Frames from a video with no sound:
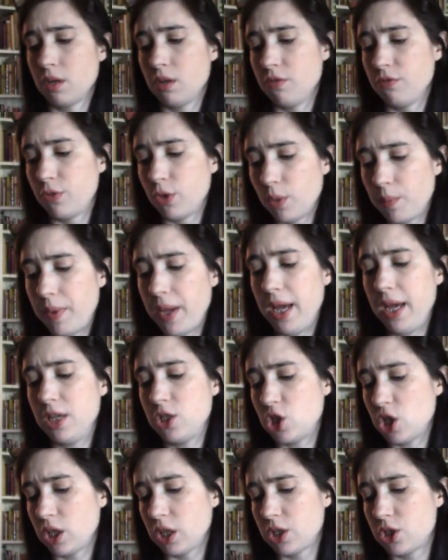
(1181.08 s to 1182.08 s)
full
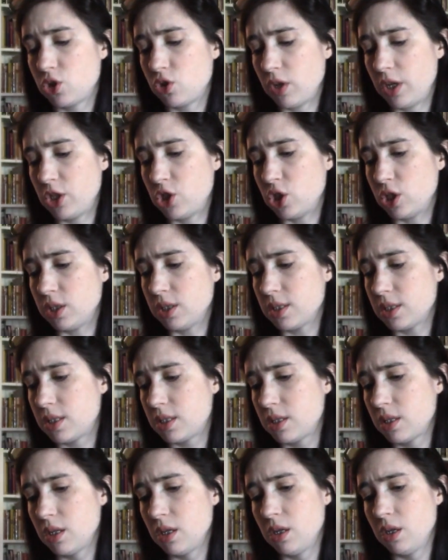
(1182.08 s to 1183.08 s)
page
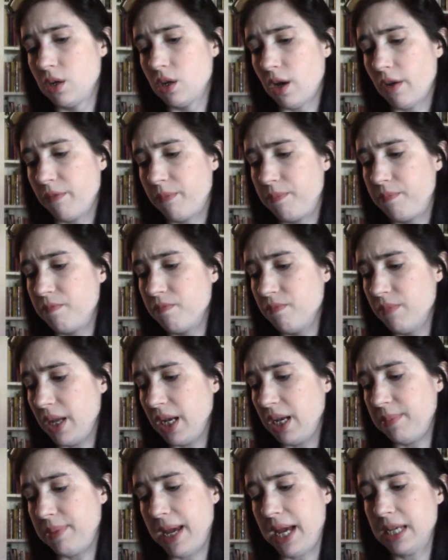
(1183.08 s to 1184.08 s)
illustrations of
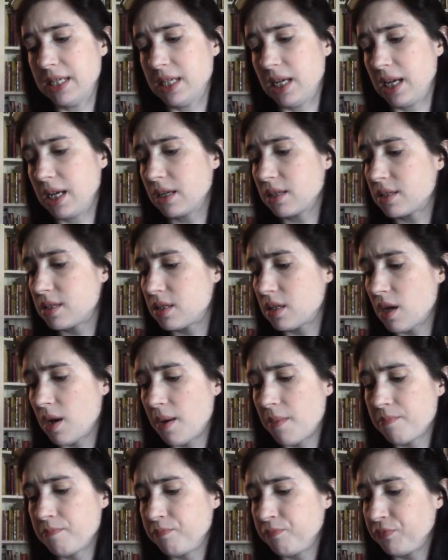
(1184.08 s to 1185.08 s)
many paintings,
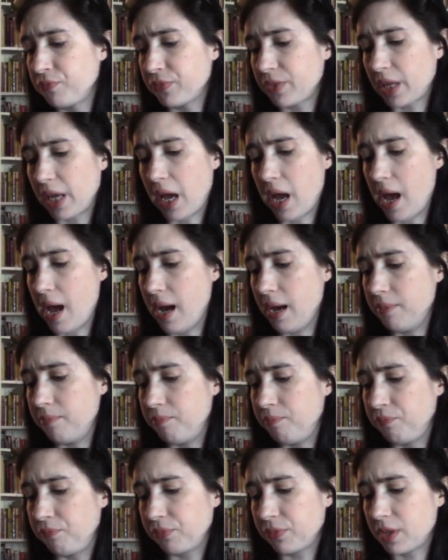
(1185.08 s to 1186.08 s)

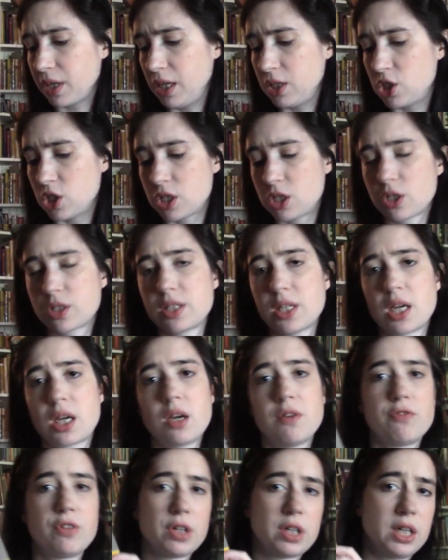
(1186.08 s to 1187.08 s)
and it just looks like
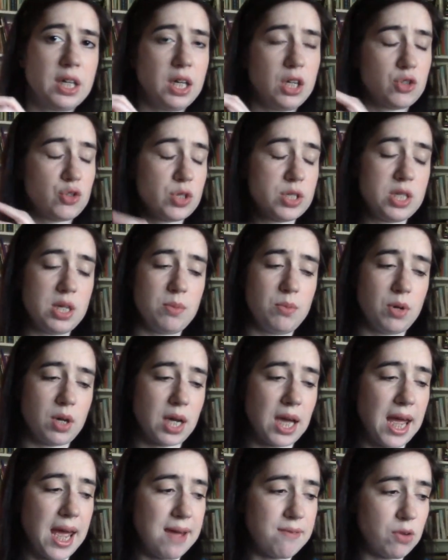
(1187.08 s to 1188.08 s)
a really interesting book.
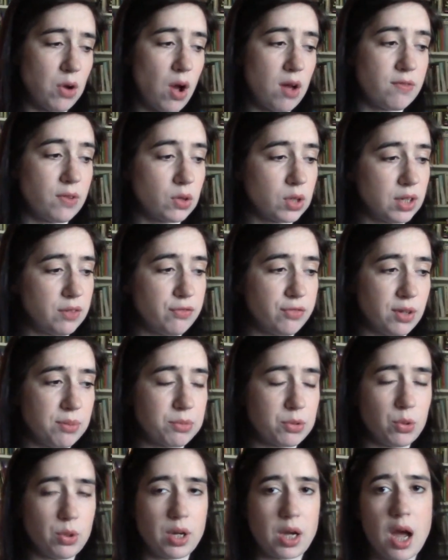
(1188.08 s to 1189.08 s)
I have, I've only flipped
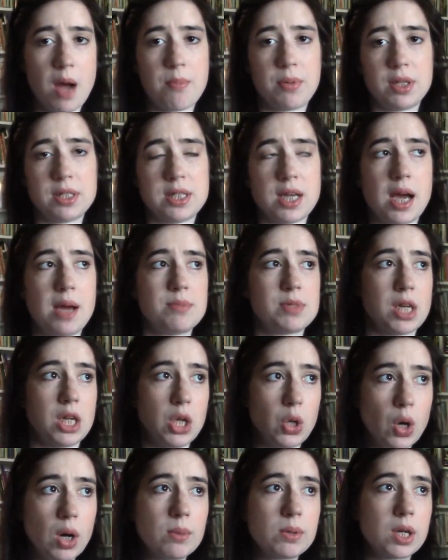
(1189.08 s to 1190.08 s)
through it a couple of times. I
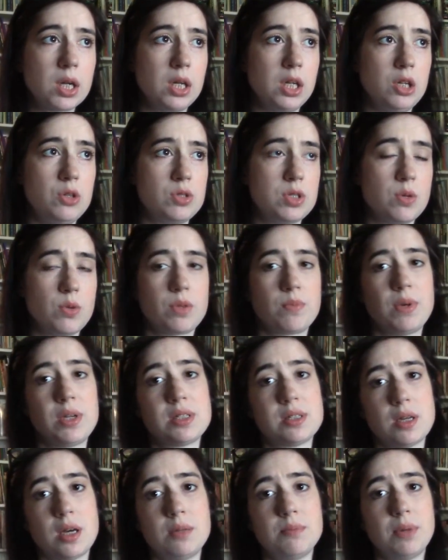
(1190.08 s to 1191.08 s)
know I'm going to use it with my
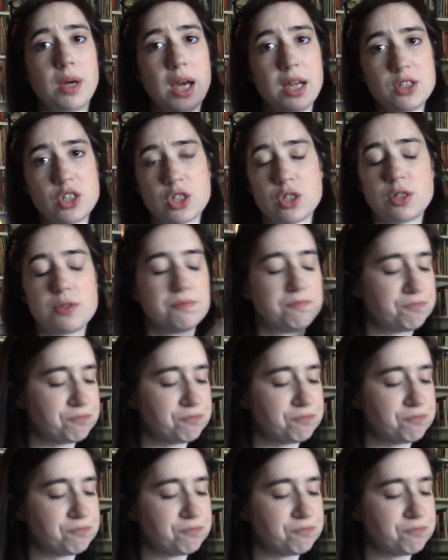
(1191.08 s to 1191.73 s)
son, but I just,